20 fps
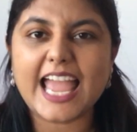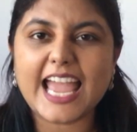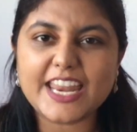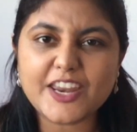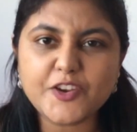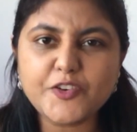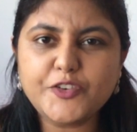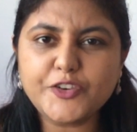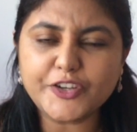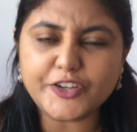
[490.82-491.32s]
And
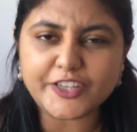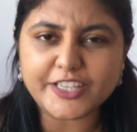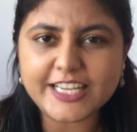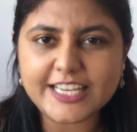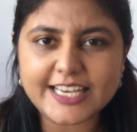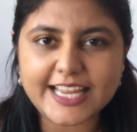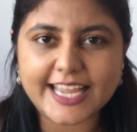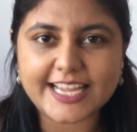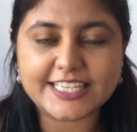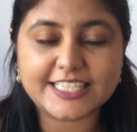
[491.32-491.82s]
I
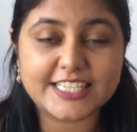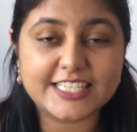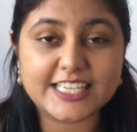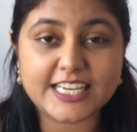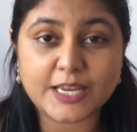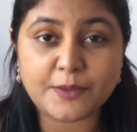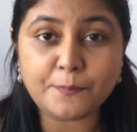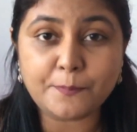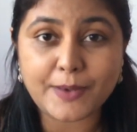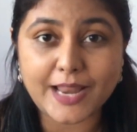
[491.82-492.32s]
really liked it,
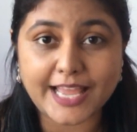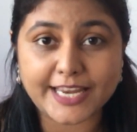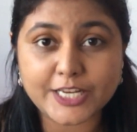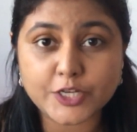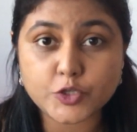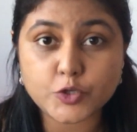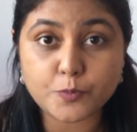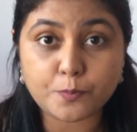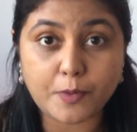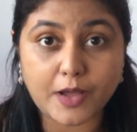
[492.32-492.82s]
and I'm
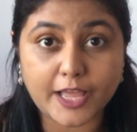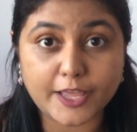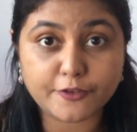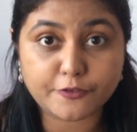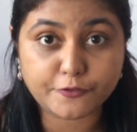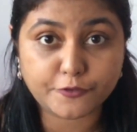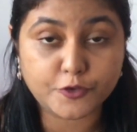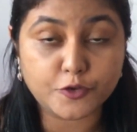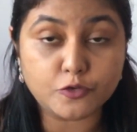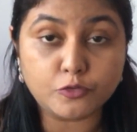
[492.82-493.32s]
planning to buy a
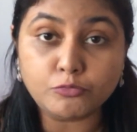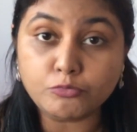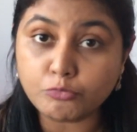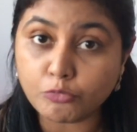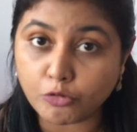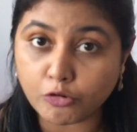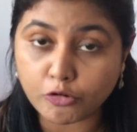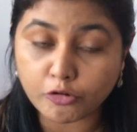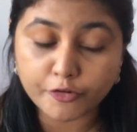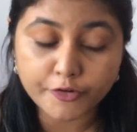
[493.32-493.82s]
few
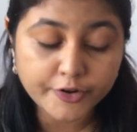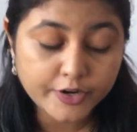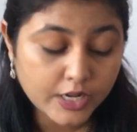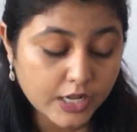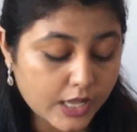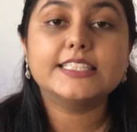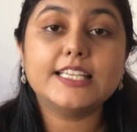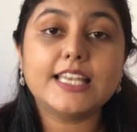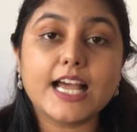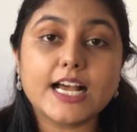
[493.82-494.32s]
more.
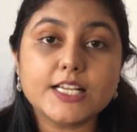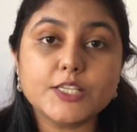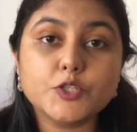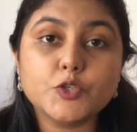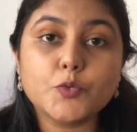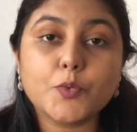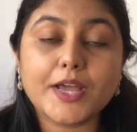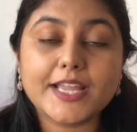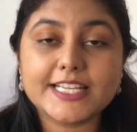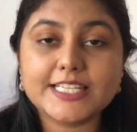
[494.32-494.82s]
The
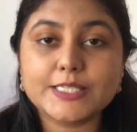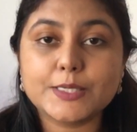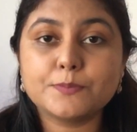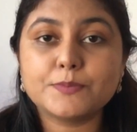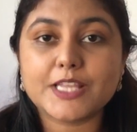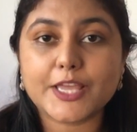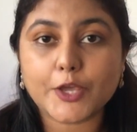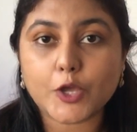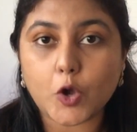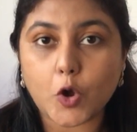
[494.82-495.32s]
last two
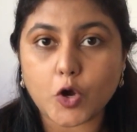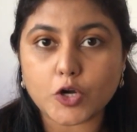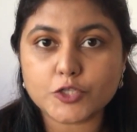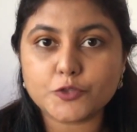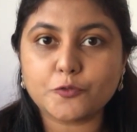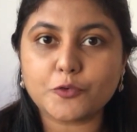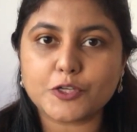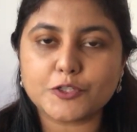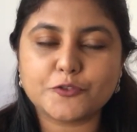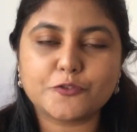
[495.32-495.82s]
items I
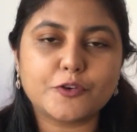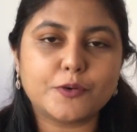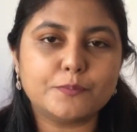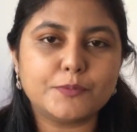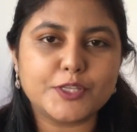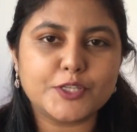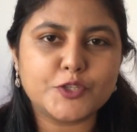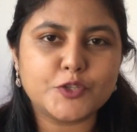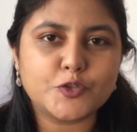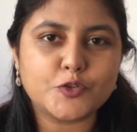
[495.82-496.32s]
got was
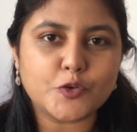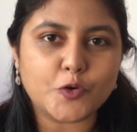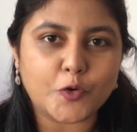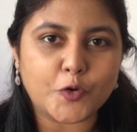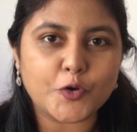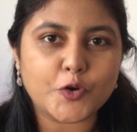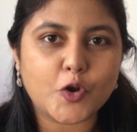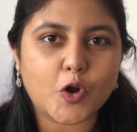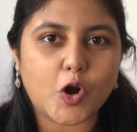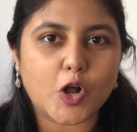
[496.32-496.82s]
from this
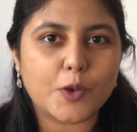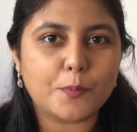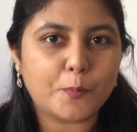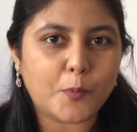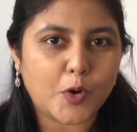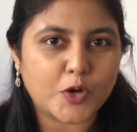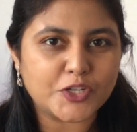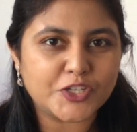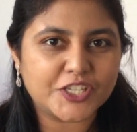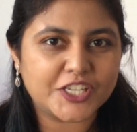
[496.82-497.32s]
store called
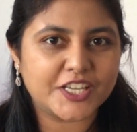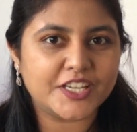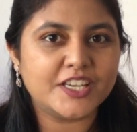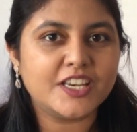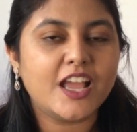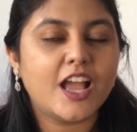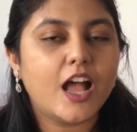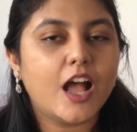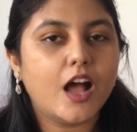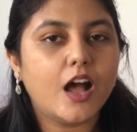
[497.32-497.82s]

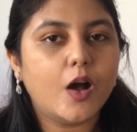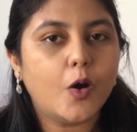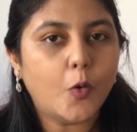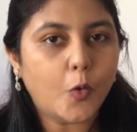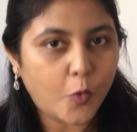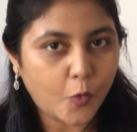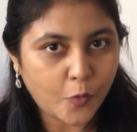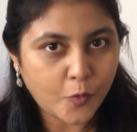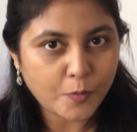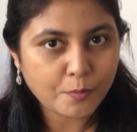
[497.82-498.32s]
Pondin
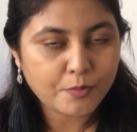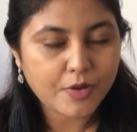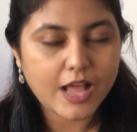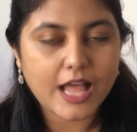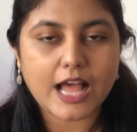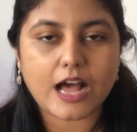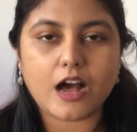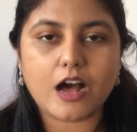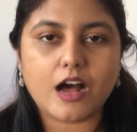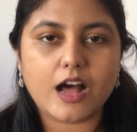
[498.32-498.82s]
Home.
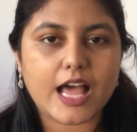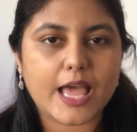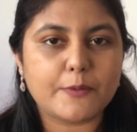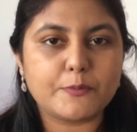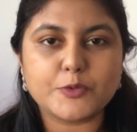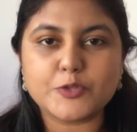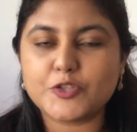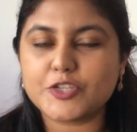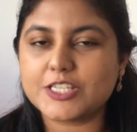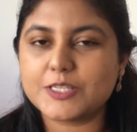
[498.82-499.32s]

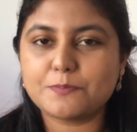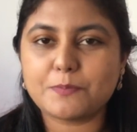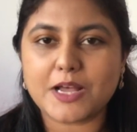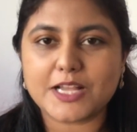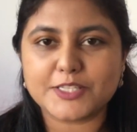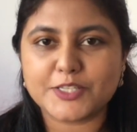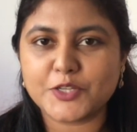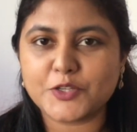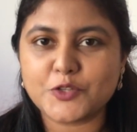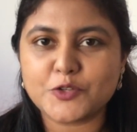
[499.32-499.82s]
I was just
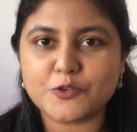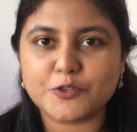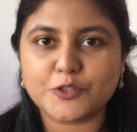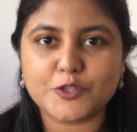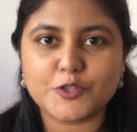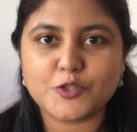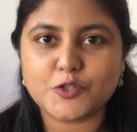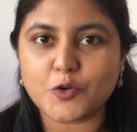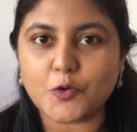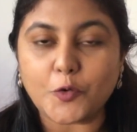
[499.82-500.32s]
passing through
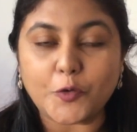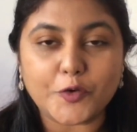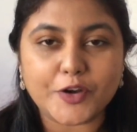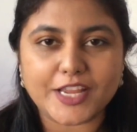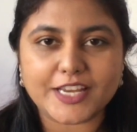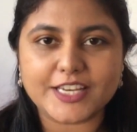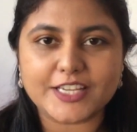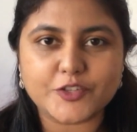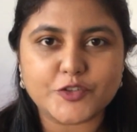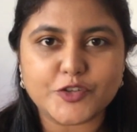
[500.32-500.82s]
the store
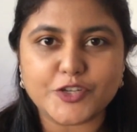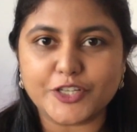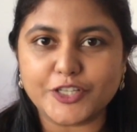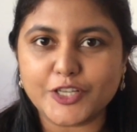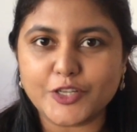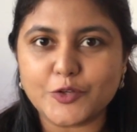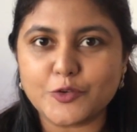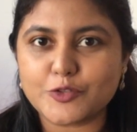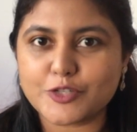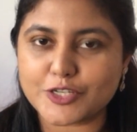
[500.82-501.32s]
and it
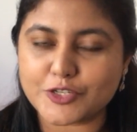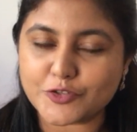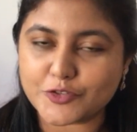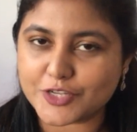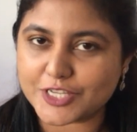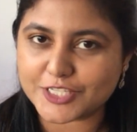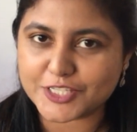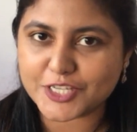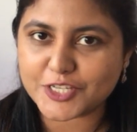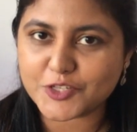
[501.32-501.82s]
really looked
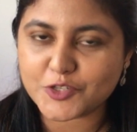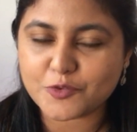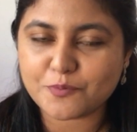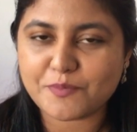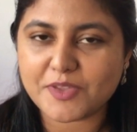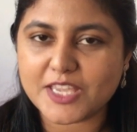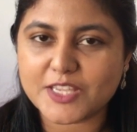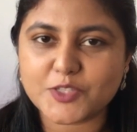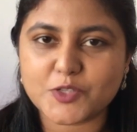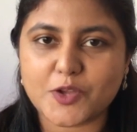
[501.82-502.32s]
interesting to
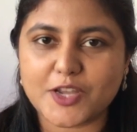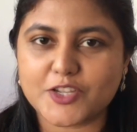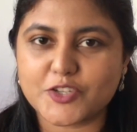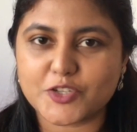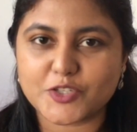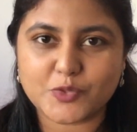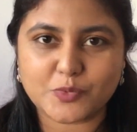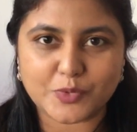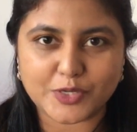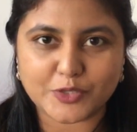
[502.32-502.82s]
me, so I
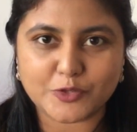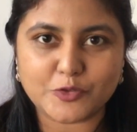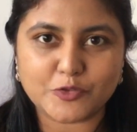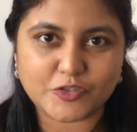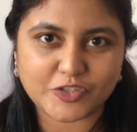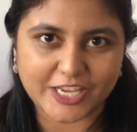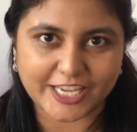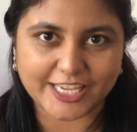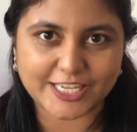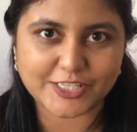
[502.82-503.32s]
just went
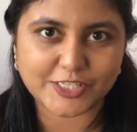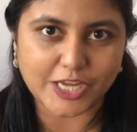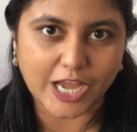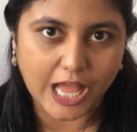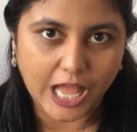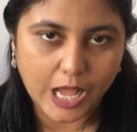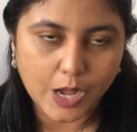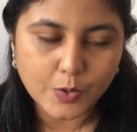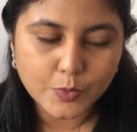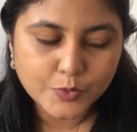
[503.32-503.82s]
to check it
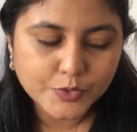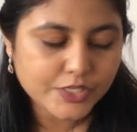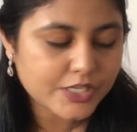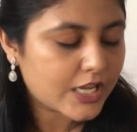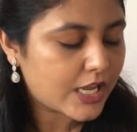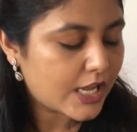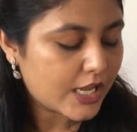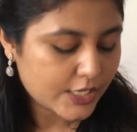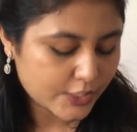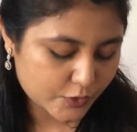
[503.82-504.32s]
out.
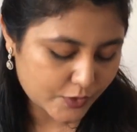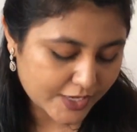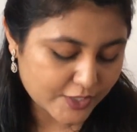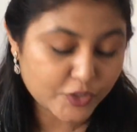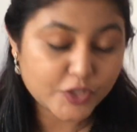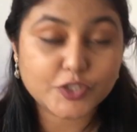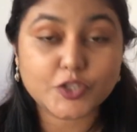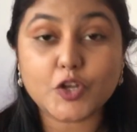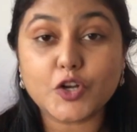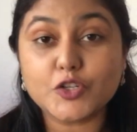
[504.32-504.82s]
So I
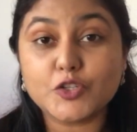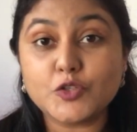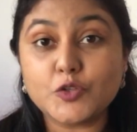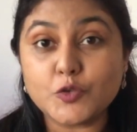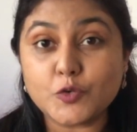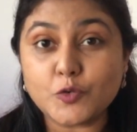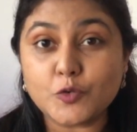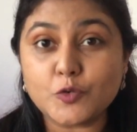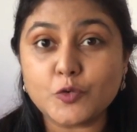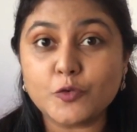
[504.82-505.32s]
just got
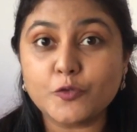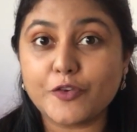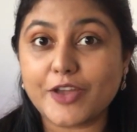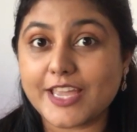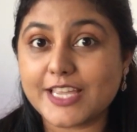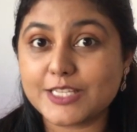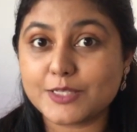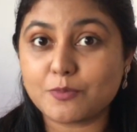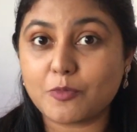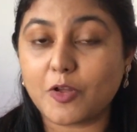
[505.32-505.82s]
two
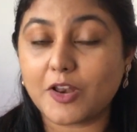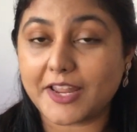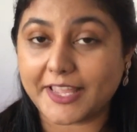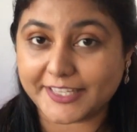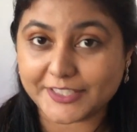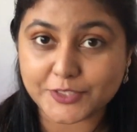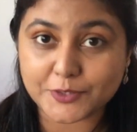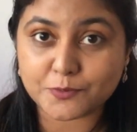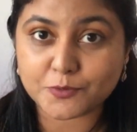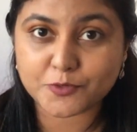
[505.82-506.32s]
very small
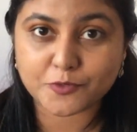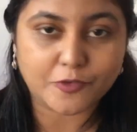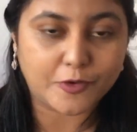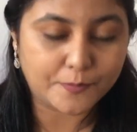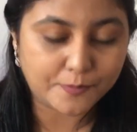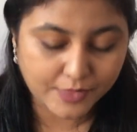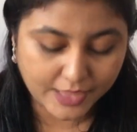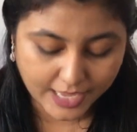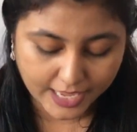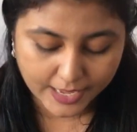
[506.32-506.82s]
items
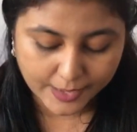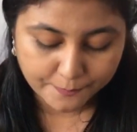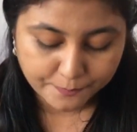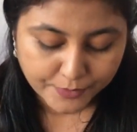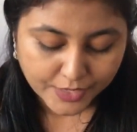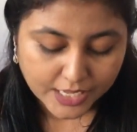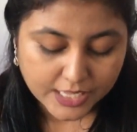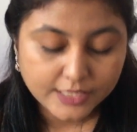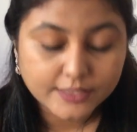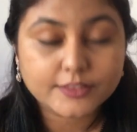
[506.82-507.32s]
from there.
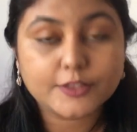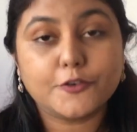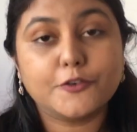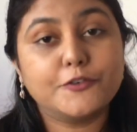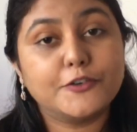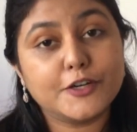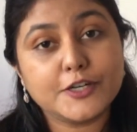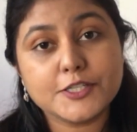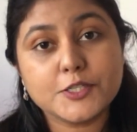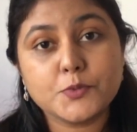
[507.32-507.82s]
The
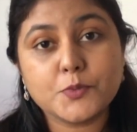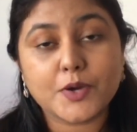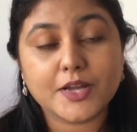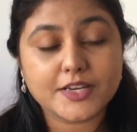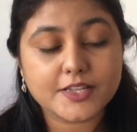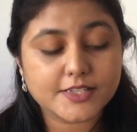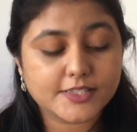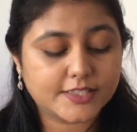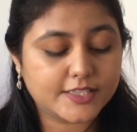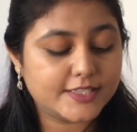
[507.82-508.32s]
first
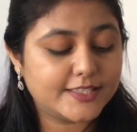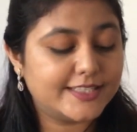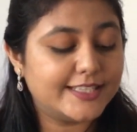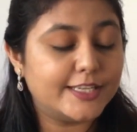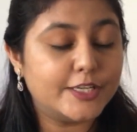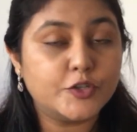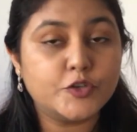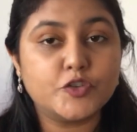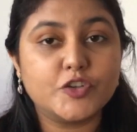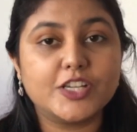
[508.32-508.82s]
one is this
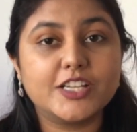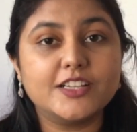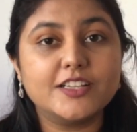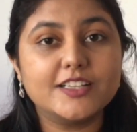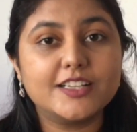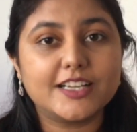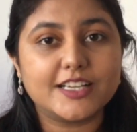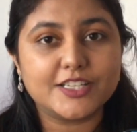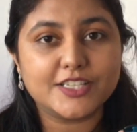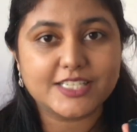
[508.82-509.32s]

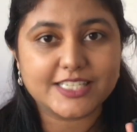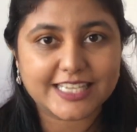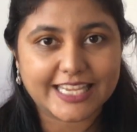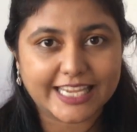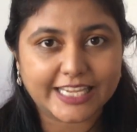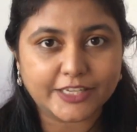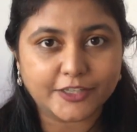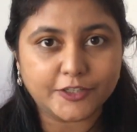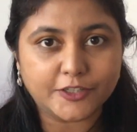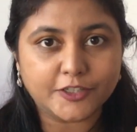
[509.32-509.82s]
cylindrical
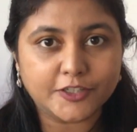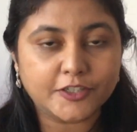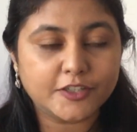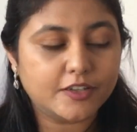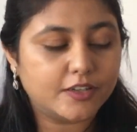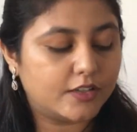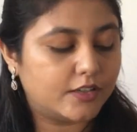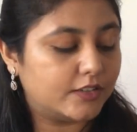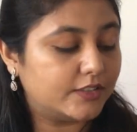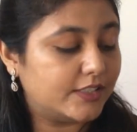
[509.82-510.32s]

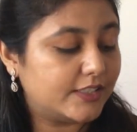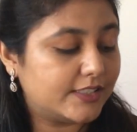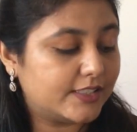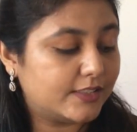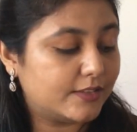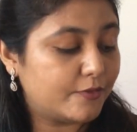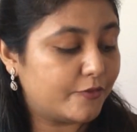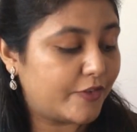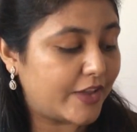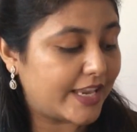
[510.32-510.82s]
container, this
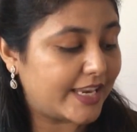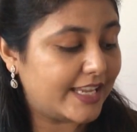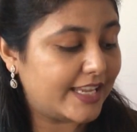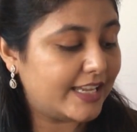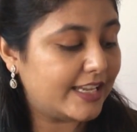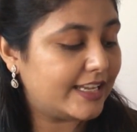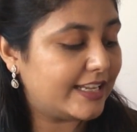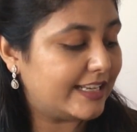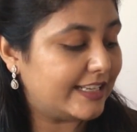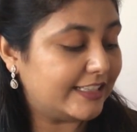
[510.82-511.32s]

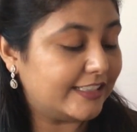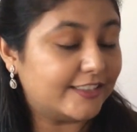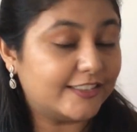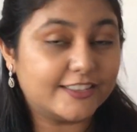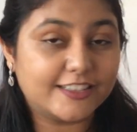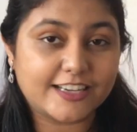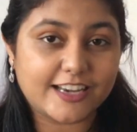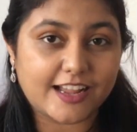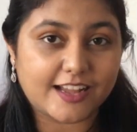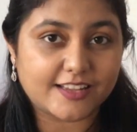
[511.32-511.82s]
very
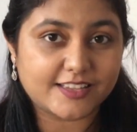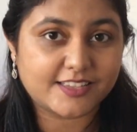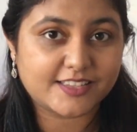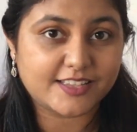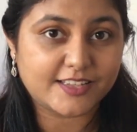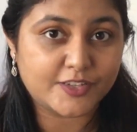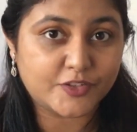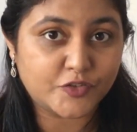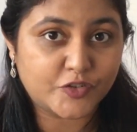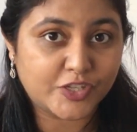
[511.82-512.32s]
clear glass
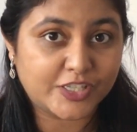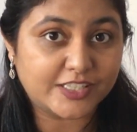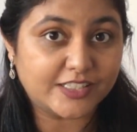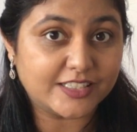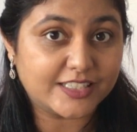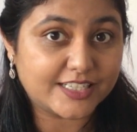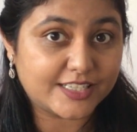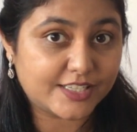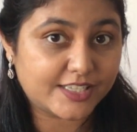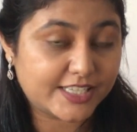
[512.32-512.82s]

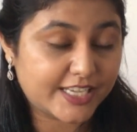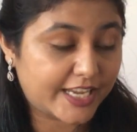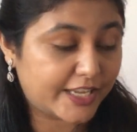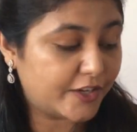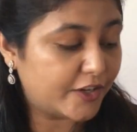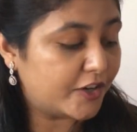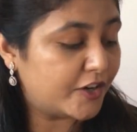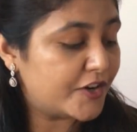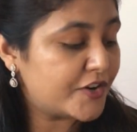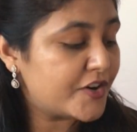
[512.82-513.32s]
cylindrical
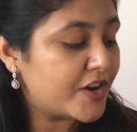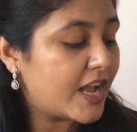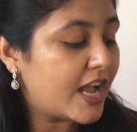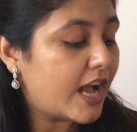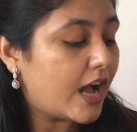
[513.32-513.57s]
container.